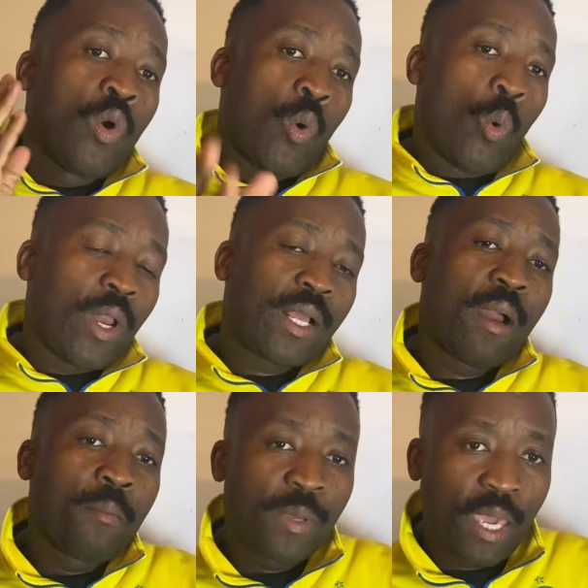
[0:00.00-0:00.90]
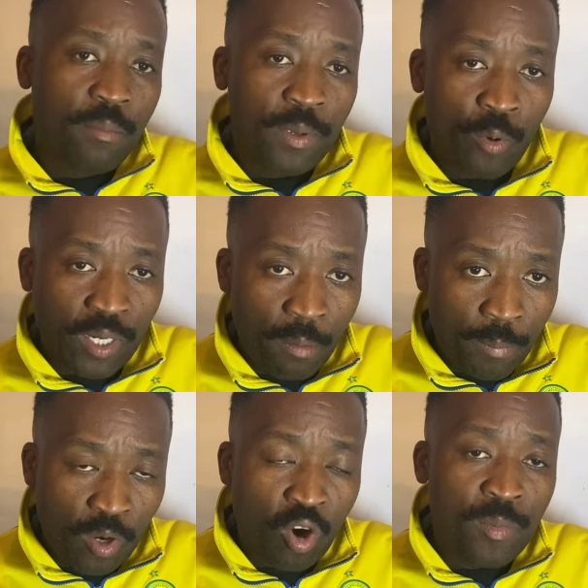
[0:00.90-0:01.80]
Welcome, KB. Welcome
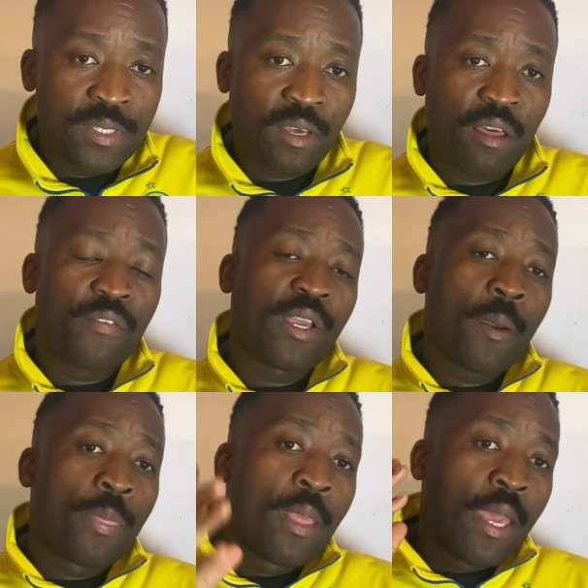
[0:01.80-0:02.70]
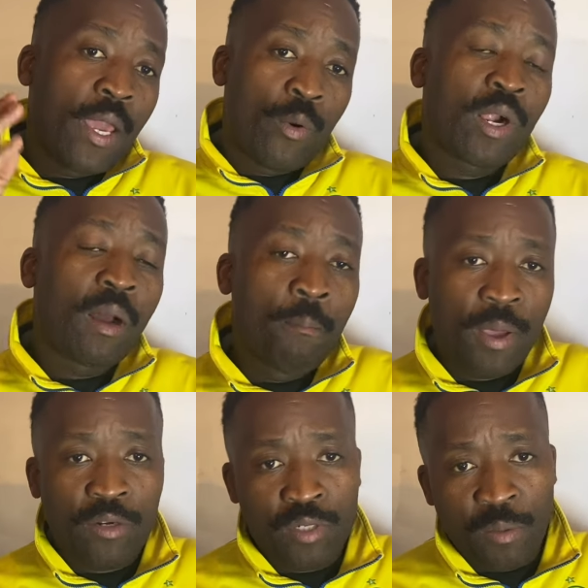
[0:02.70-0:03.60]
back home in South Africa, and welcome
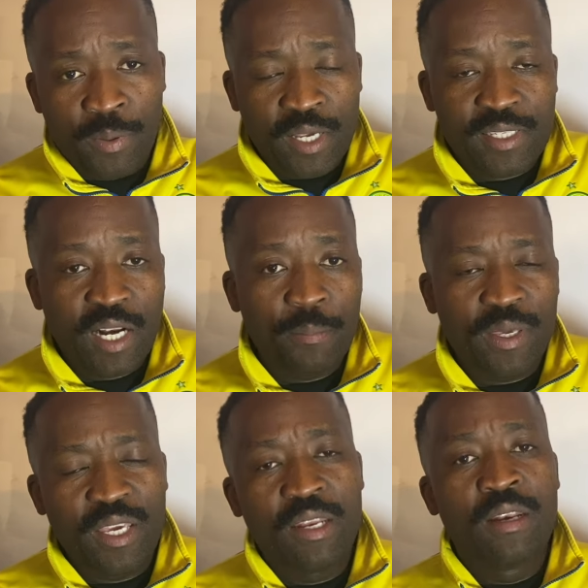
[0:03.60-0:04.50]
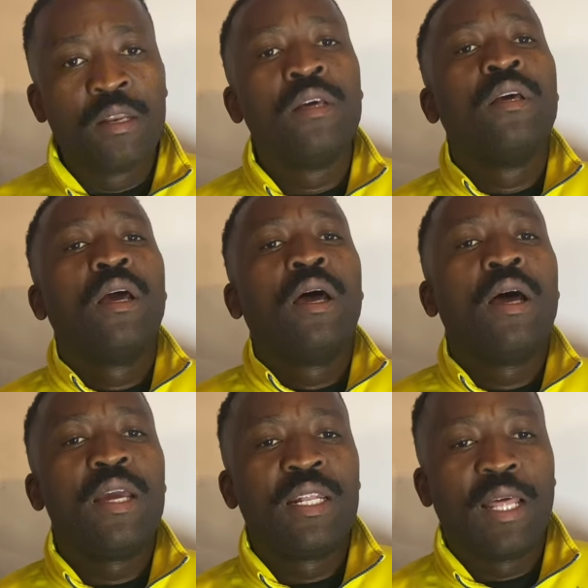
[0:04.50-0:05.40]
back to the biggest club in
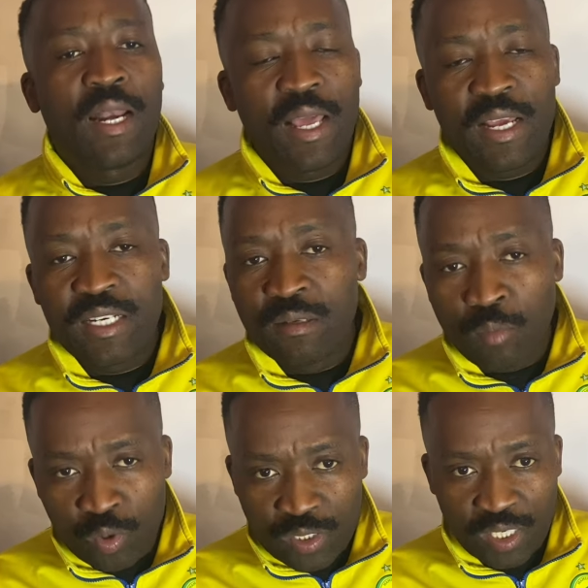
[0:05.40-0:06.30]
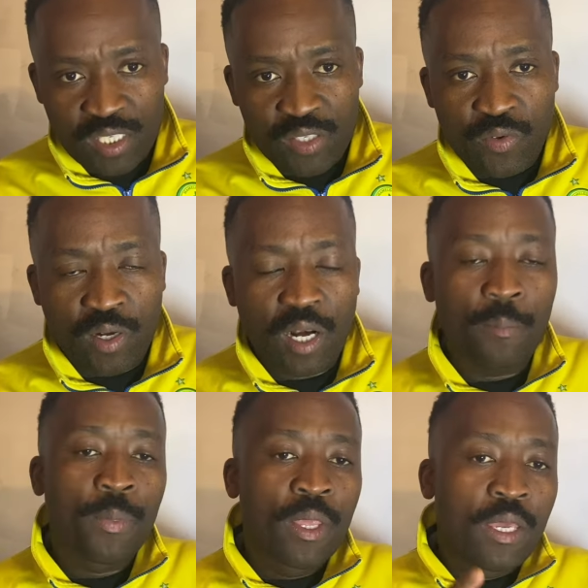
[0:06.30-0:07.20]
the land, the most successful
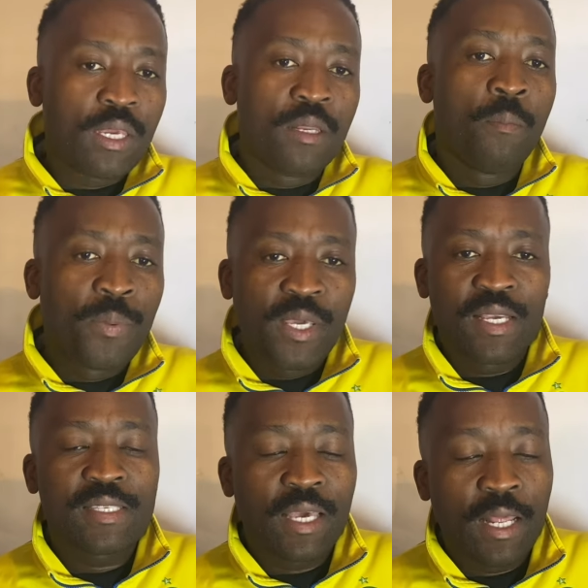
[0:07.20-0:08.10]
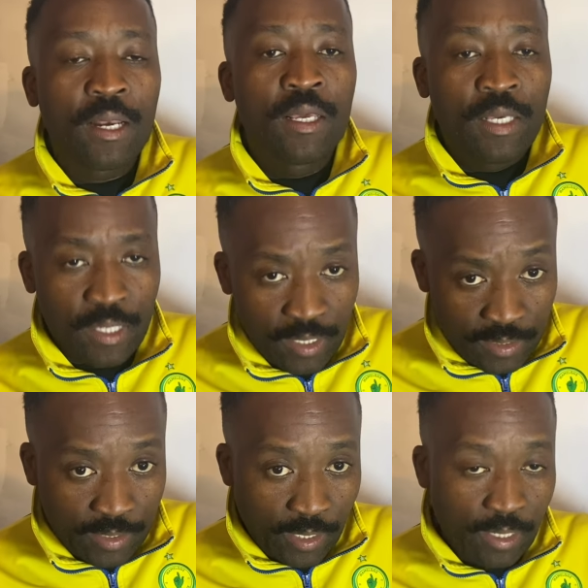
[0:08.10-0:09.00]
club in PSL
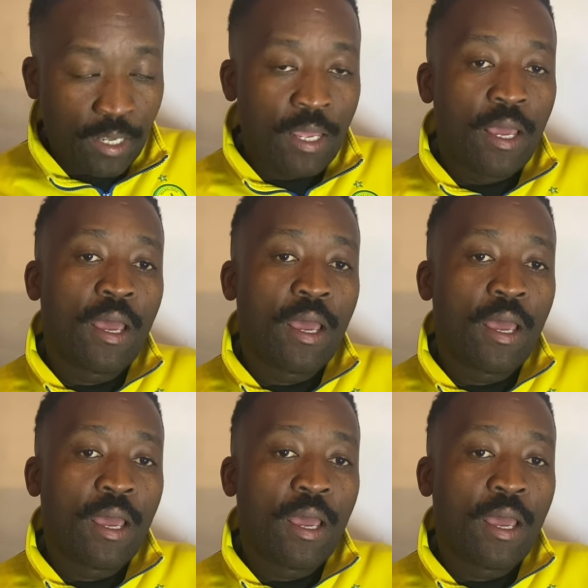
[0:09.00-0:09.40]
history.